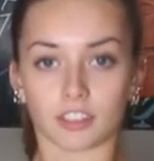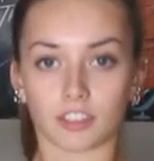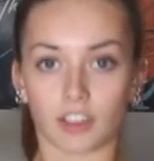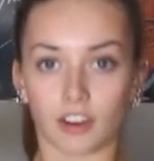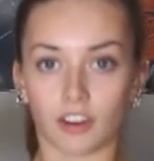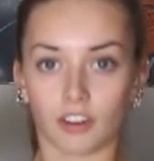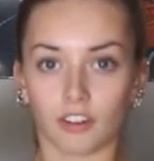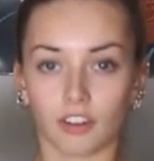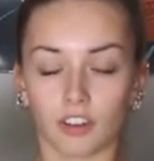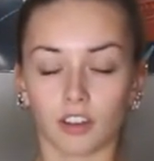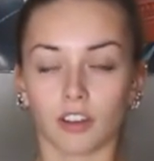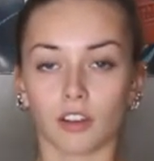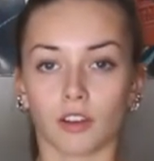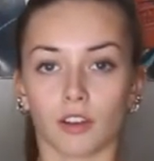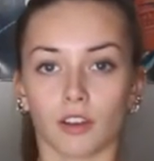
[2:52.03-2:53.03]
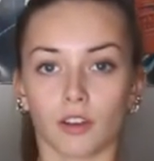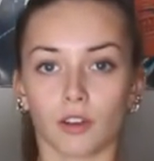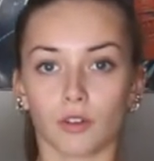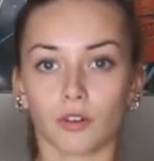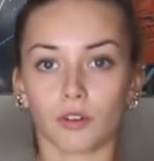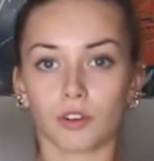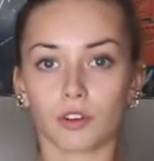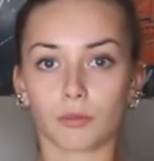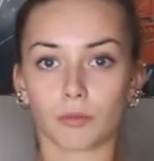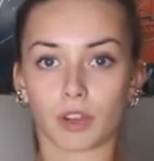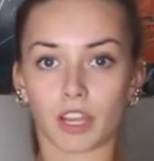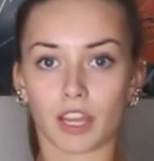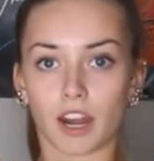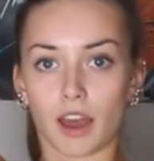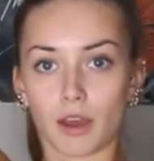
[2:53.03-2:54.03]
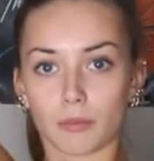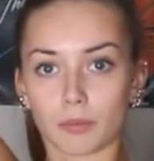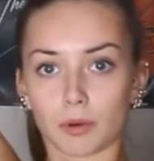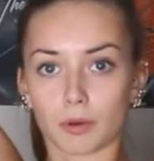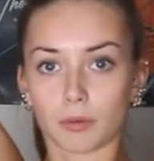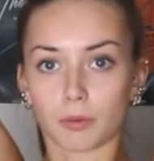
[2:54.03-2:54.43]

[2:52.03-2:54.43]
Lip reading: So you bring it up,